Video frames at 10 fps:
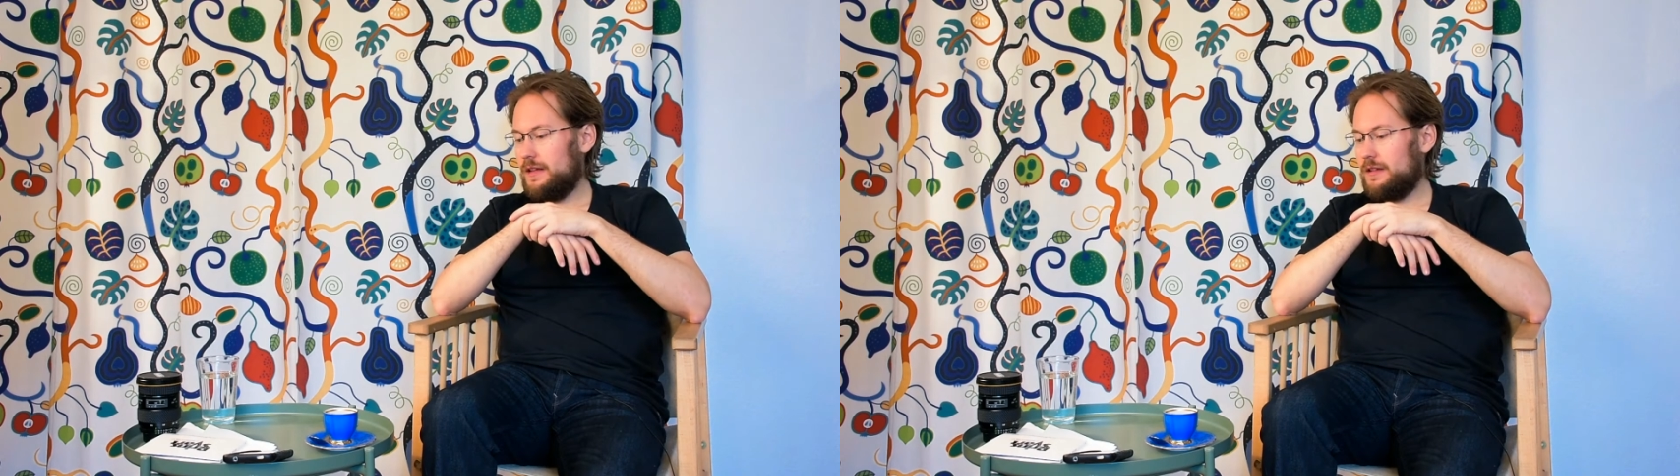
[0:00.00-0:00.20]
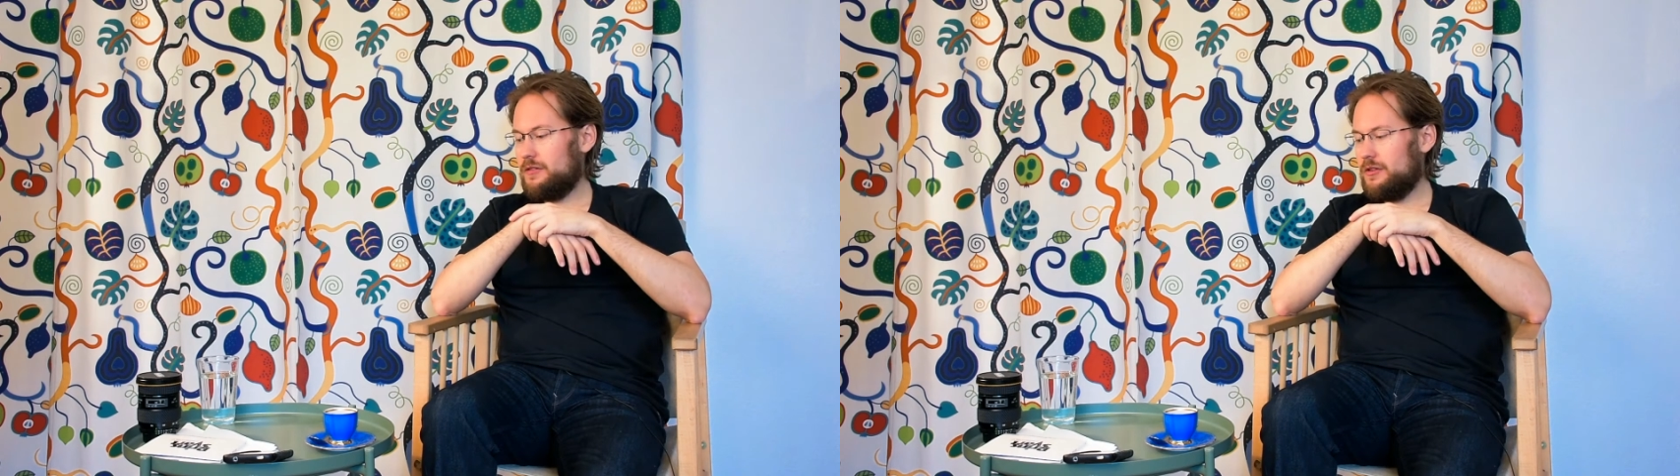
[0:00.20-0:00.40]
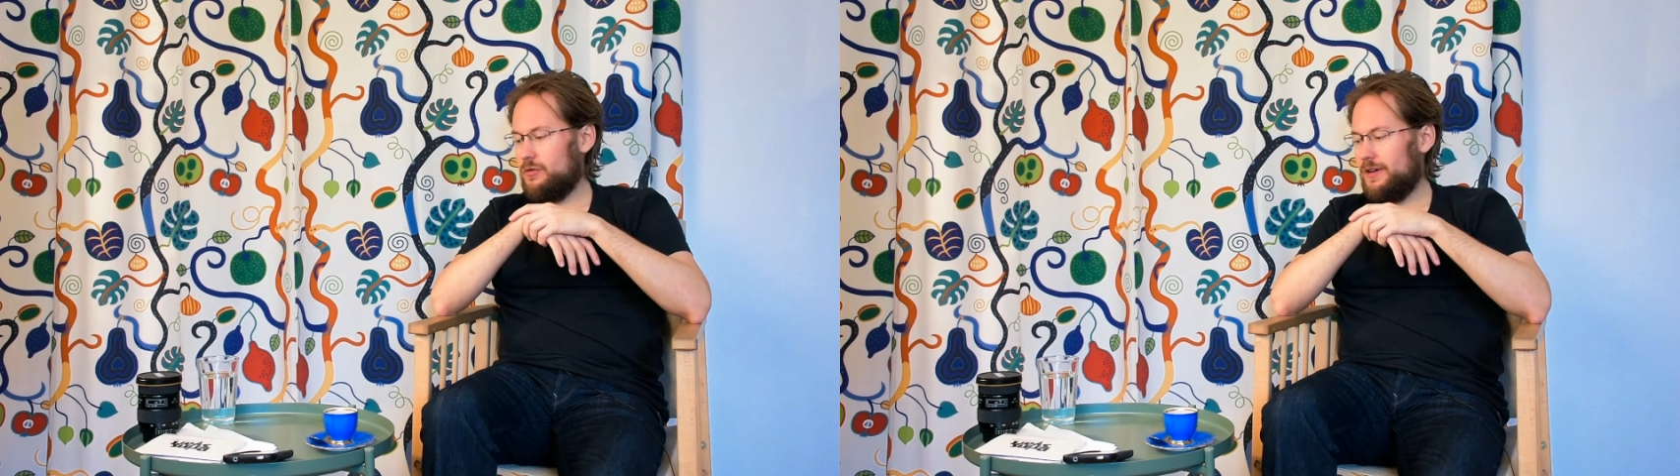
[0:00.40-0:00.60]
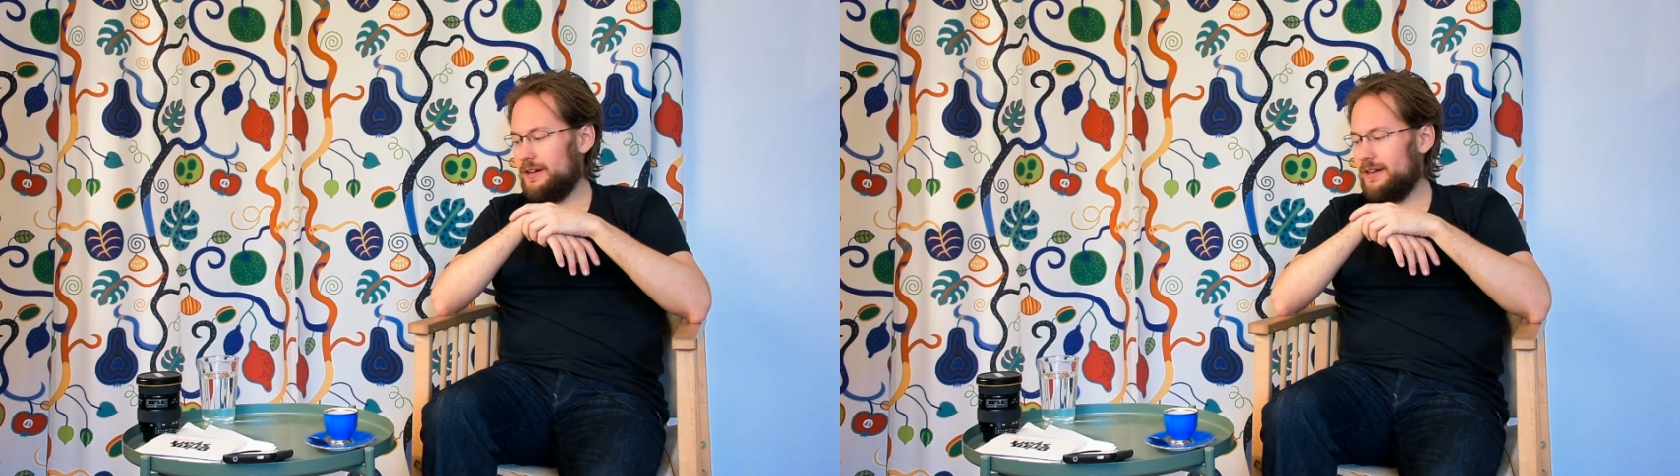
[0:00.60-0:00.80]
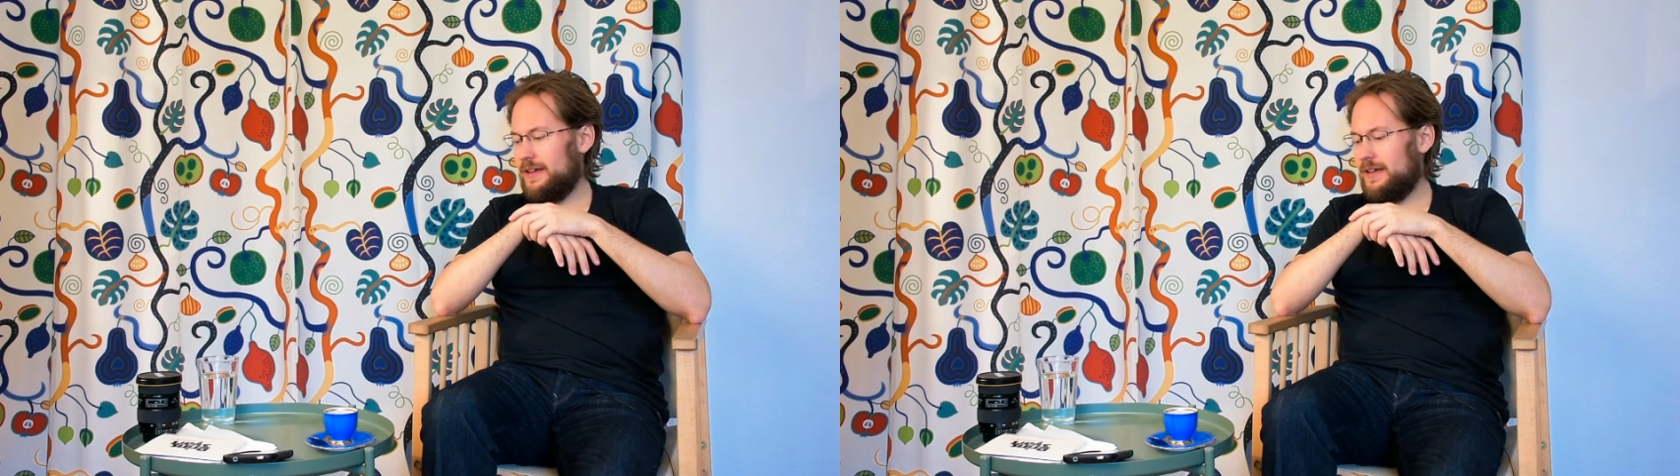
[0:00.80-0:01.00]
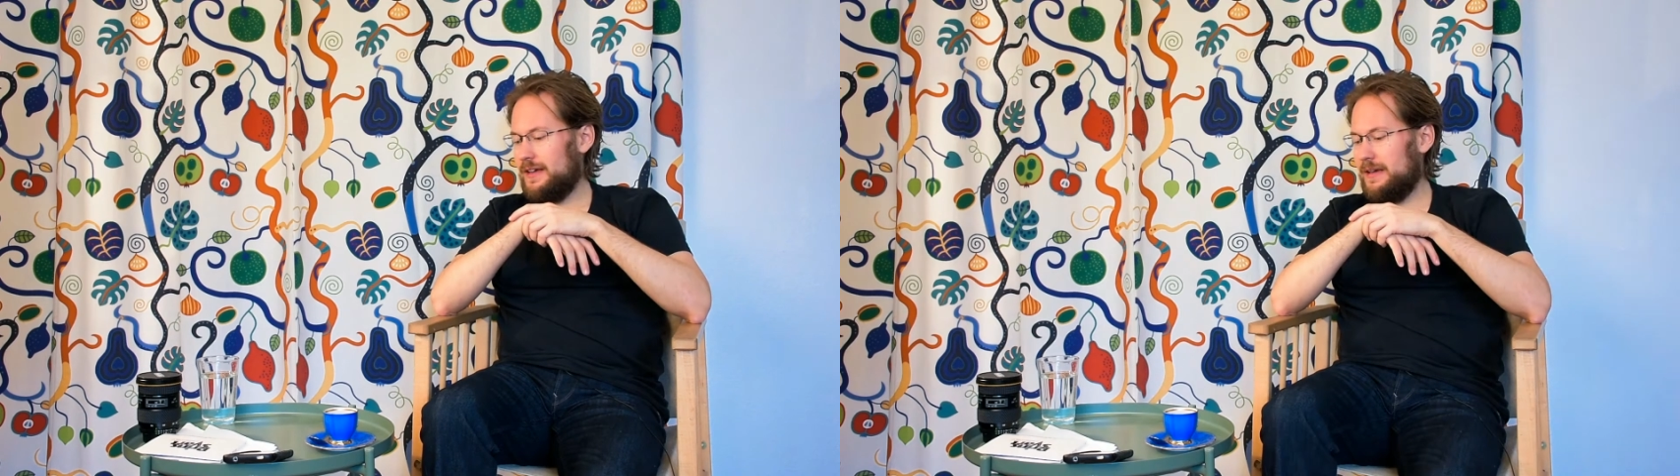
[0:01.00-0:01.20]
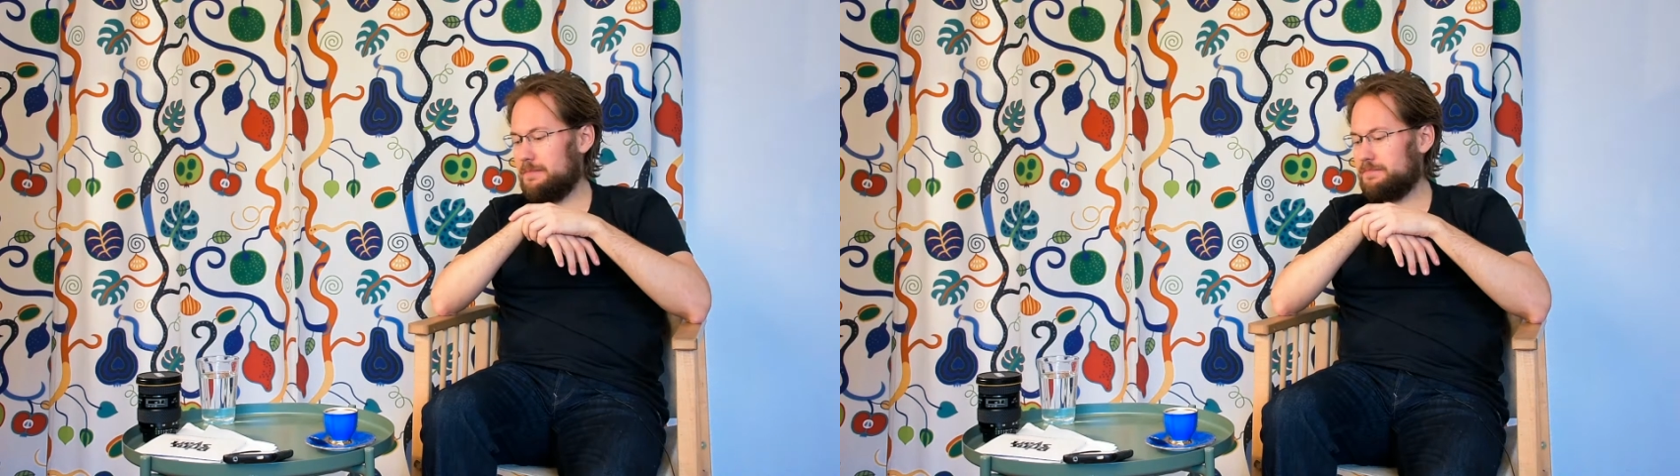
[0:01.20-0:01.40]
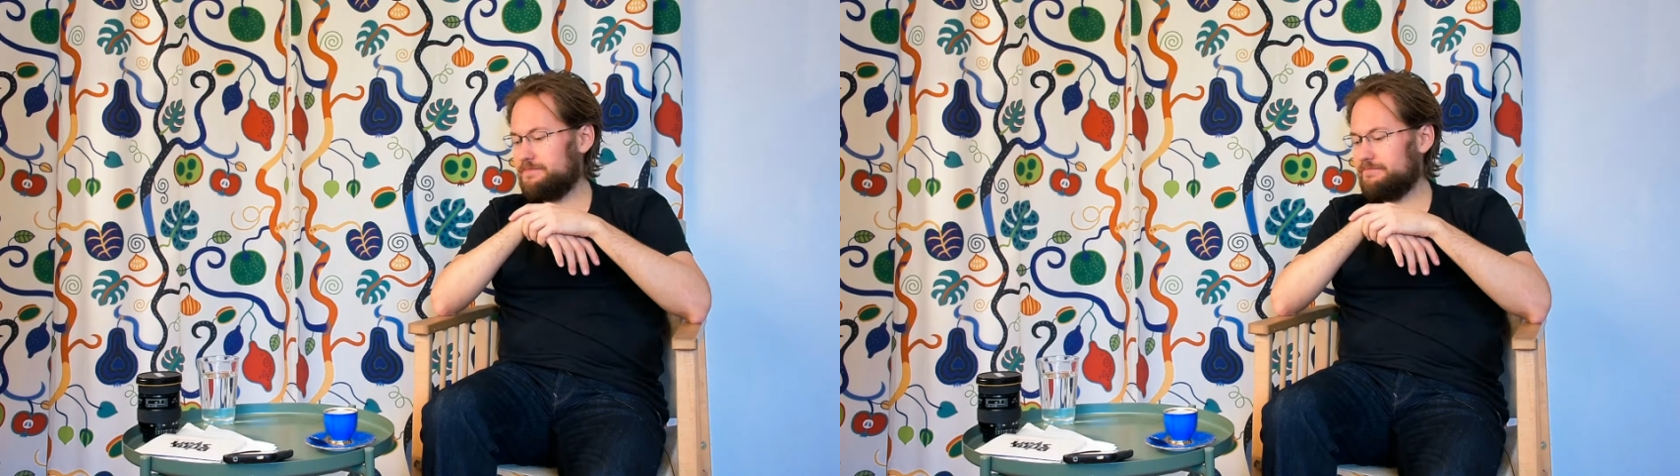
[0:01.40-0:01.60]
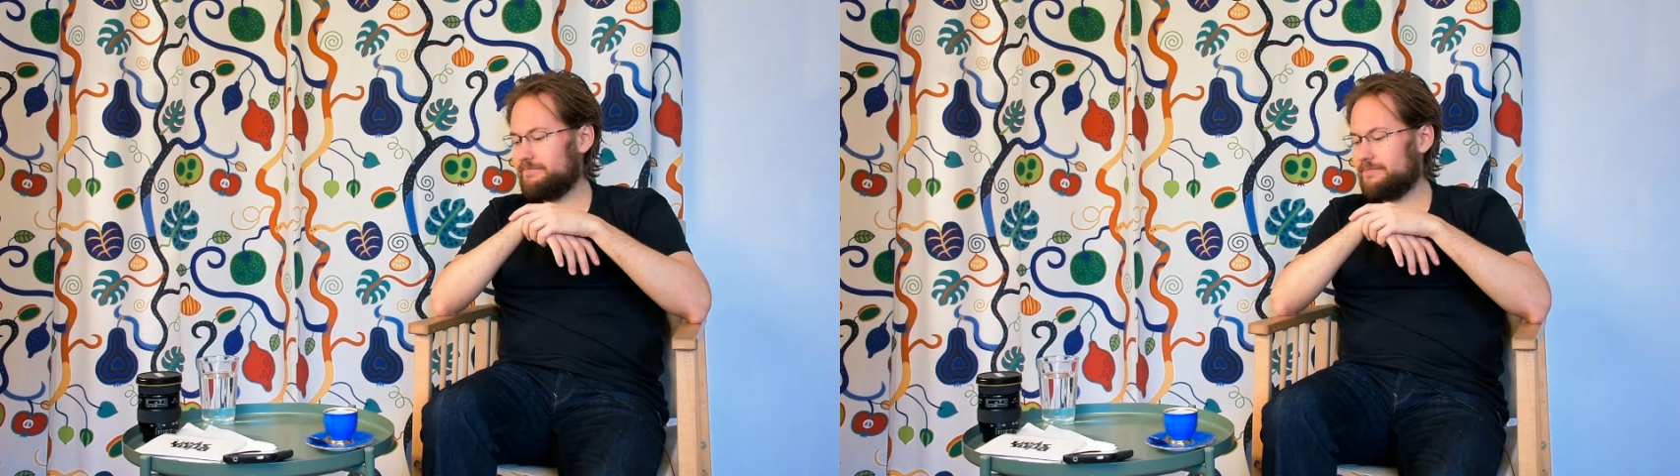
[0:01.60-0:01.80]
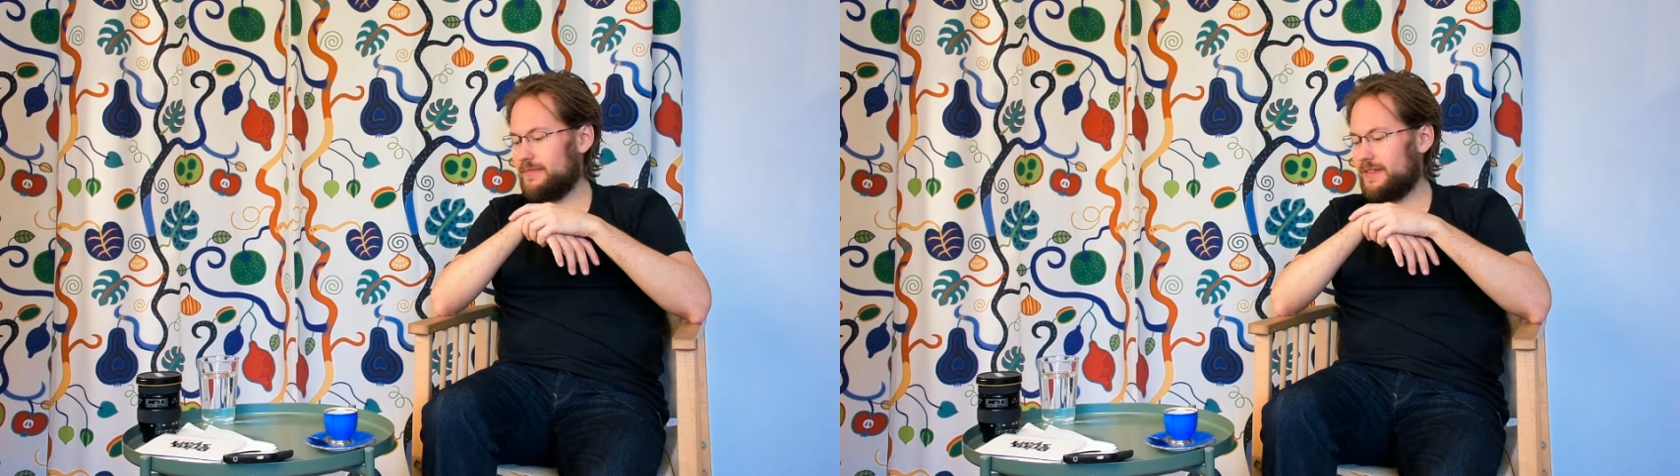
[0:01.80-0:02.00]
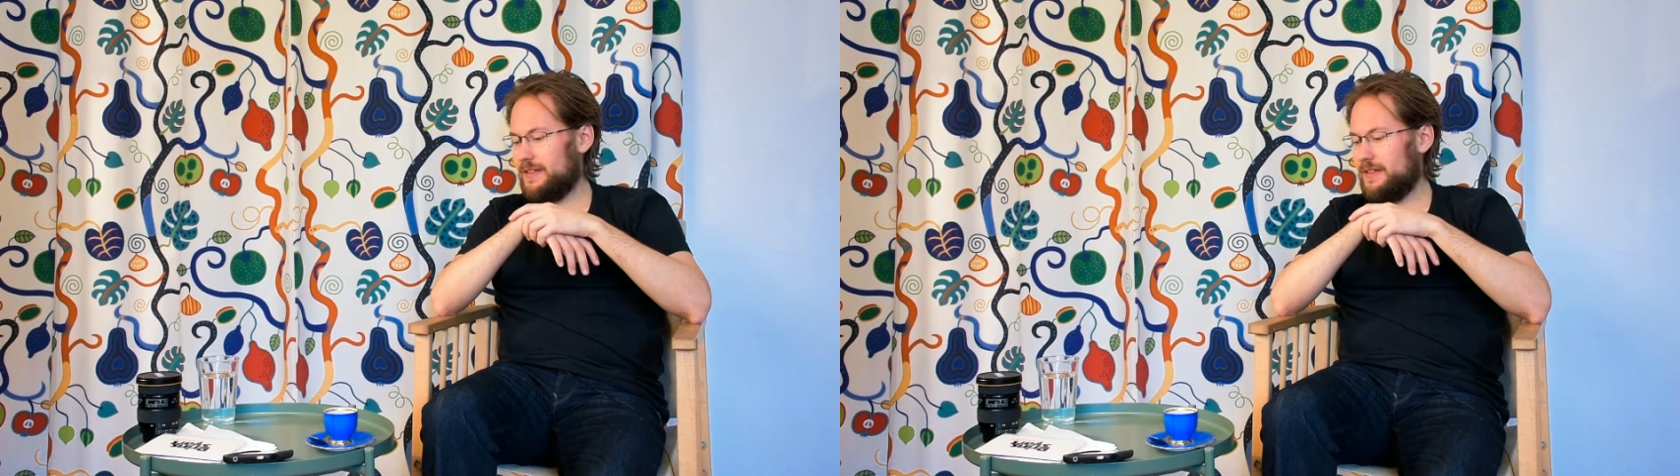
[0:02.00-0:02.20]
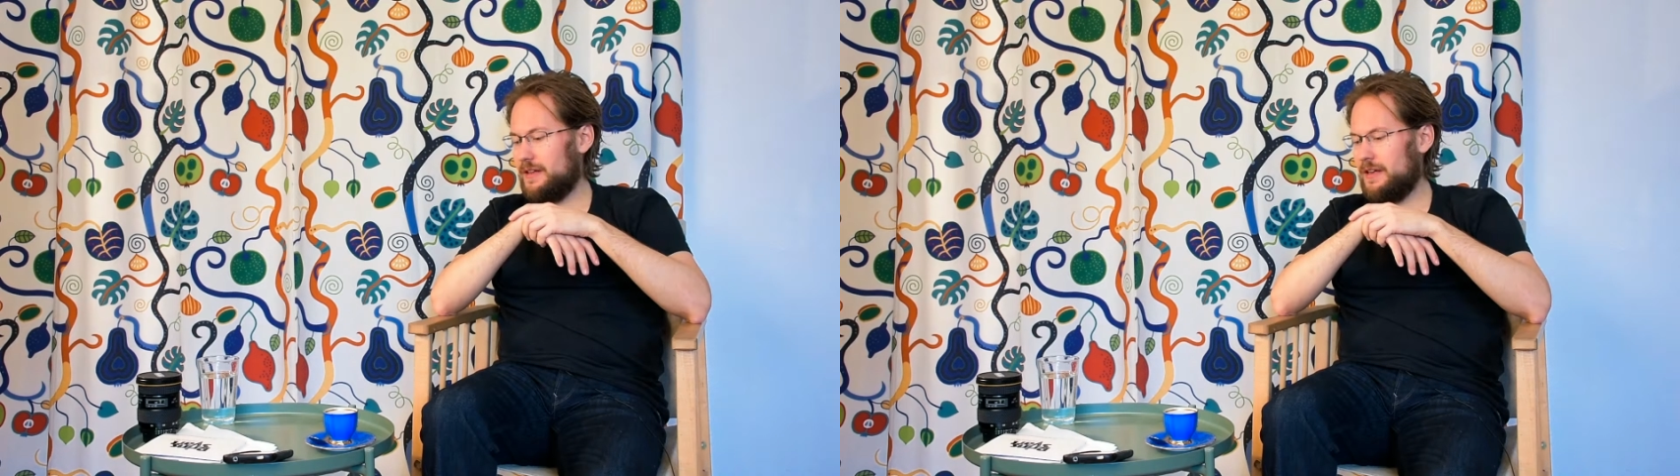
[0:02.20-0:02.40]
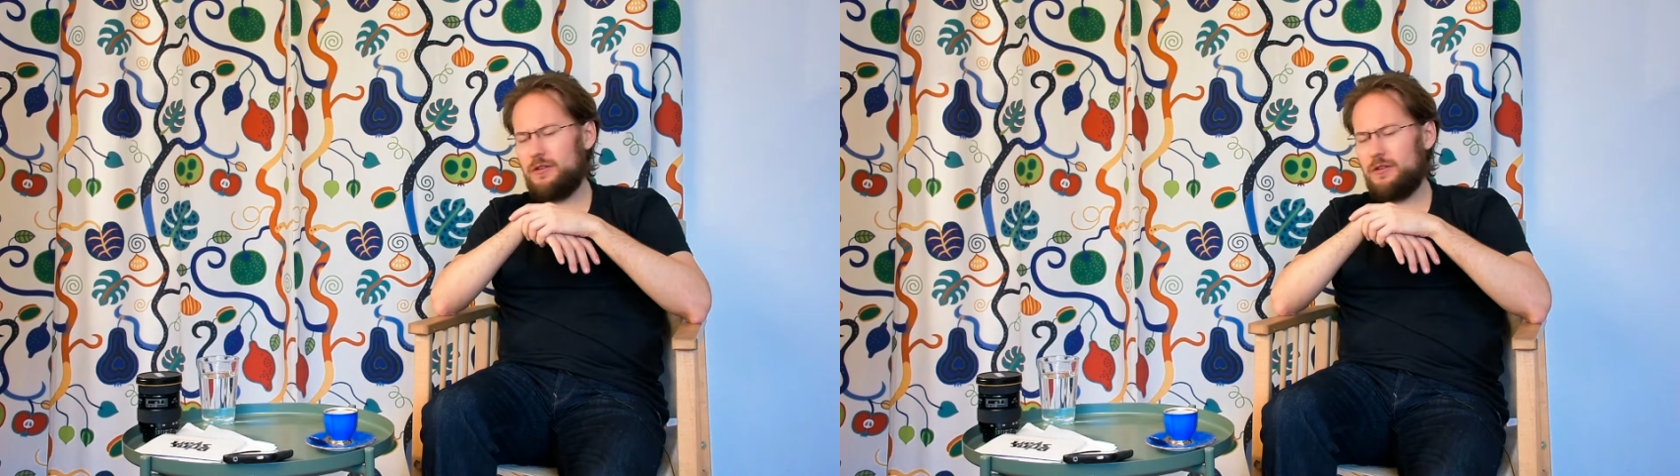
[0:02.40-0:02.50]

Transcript: and so on. I